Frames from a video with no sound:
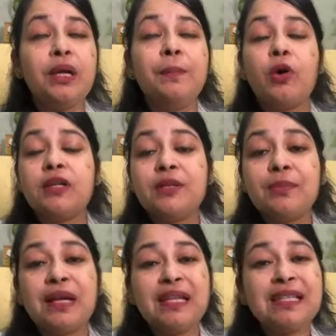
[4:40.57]
were
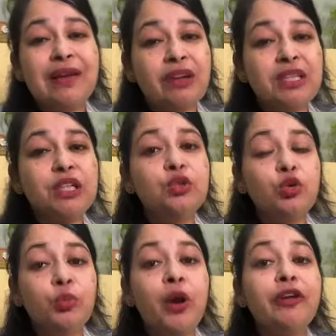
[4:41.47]
approximately
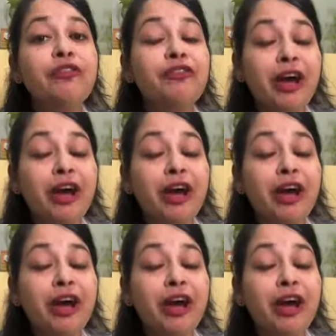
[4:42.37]
72.5%,